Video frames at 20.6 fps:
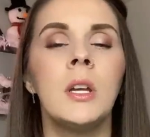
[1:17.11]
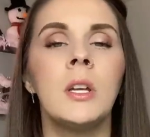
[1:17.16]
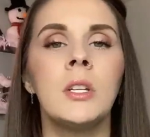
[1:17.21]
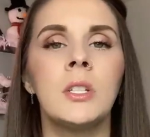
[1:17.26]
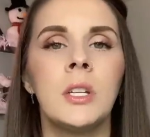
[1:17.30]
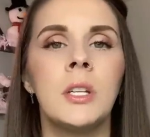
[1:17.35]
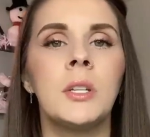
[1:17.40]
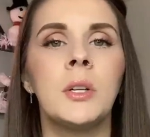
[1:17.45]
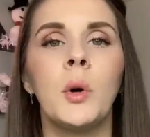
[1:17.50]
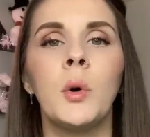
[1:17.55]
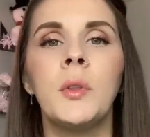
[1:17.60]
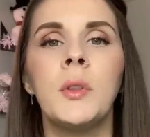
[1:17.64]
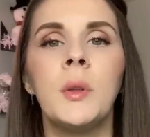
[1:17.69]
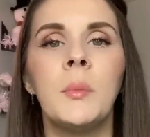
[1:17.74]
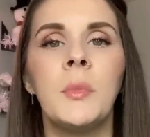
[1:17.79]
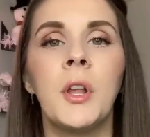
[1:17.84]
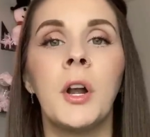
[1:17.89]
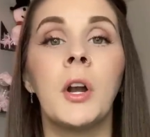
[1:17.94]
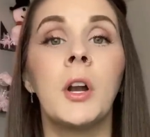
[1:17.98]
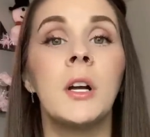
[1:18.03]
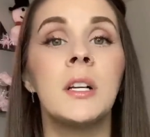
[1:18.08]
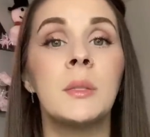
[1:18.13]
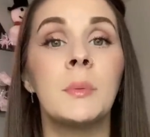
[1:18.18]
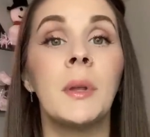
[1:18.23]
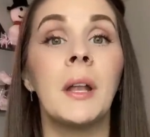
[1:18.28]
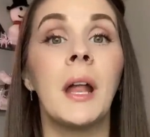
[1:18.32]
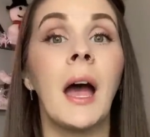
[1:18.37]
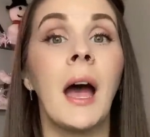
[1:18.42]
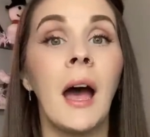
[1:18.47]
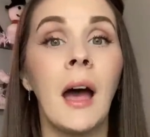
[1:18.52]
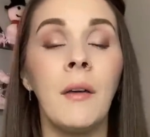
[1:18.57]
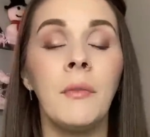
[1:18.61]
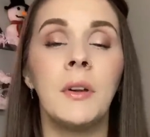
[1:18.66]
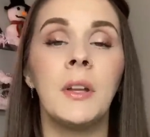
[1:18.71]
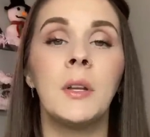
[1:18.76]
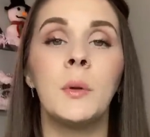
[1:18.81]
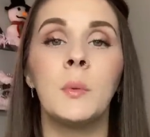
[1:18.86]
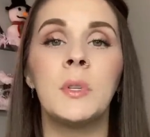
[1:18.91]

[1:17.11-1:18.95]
She told them that her husband, Ivon,